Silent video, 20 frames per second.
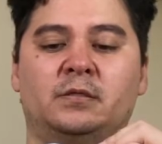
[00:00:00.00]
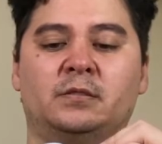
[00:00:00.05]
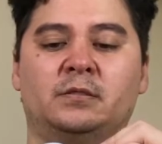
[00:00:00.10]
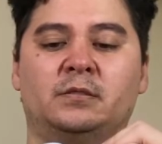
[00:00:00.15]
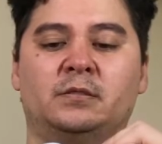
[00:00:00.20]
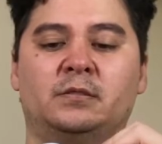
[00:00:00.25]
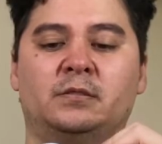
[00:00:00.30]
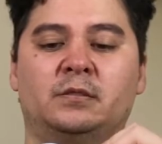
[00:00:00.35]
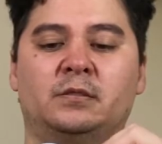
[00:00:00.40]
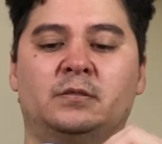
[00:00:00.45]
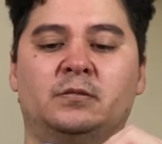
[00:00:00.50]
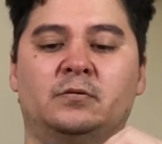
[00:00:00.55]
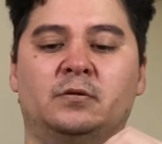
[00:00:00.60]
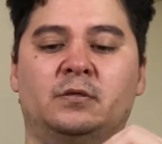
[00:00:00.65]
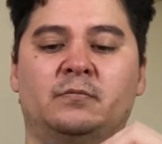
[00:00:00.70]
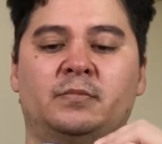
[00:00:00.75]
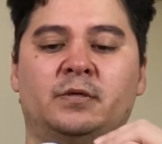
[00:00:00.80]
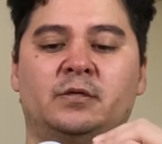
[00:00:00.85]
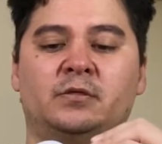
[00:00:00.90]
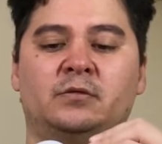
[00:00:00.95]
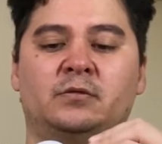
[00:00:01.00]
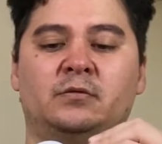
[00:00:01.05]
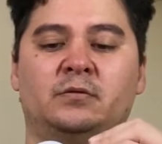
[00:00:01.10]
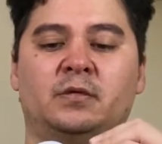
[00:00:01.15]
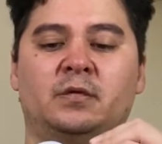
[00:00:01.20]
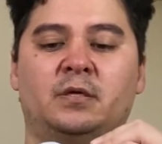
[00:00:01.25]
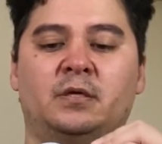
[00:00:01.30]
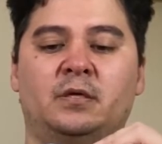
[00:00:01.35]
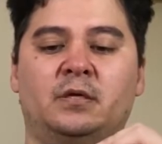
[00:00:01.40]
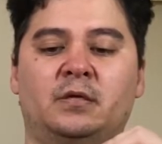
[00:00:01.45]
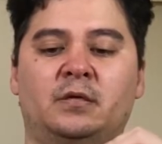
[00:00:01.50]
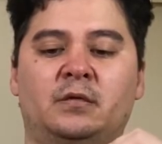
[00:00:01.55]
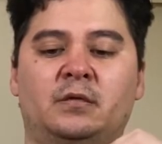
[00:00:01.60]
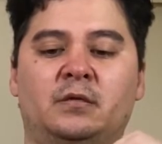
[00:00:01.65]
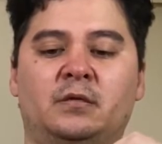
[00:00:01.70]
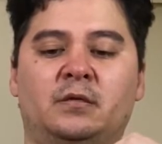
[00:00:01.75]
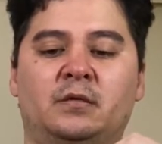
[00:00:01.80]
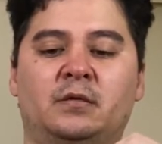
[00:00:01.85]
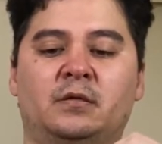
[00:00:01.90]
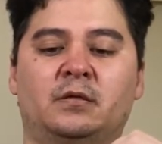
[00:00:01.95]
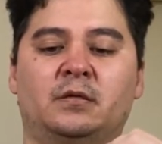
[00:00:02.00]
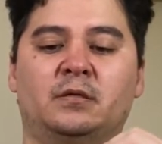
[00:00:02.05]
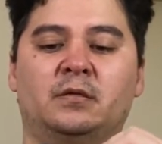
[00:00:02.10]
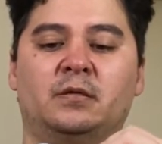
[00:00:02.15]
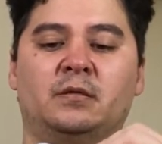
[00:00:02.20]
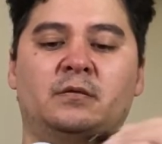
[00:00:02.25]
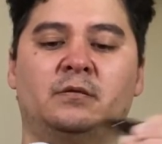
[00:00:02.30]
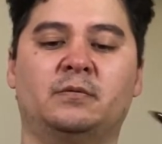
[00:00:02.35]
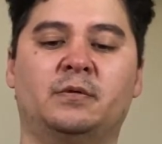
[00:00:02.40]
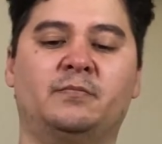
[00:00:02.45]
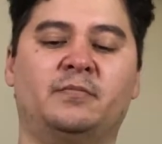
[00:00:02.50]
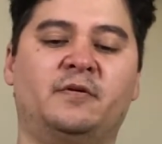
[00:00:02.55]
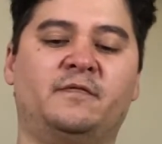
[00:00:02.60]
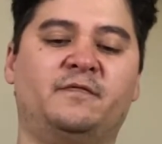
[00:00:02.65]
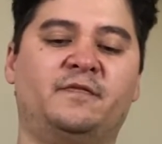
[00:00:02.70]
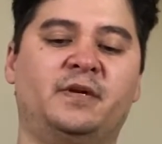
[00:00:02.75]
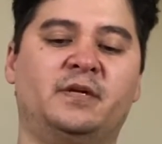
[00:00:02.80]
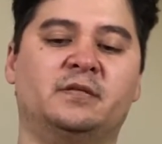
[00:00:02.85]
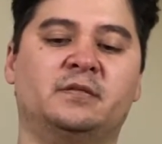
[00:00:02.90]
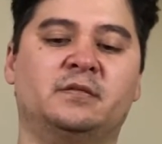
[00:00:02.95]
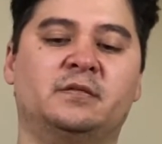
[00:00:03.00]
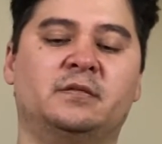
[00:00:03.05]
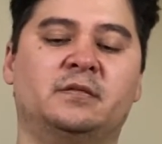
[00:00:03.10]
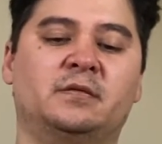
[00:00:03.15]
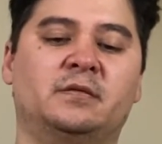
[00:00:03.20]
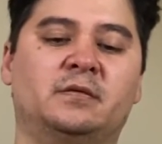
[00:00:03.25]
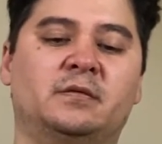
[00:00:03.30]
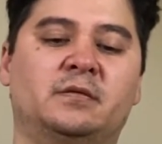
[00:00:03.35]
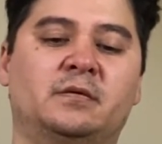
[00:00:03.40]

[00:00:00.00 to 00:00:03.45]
do it the wrong way, you could just turn it, what I'm doing, upside down,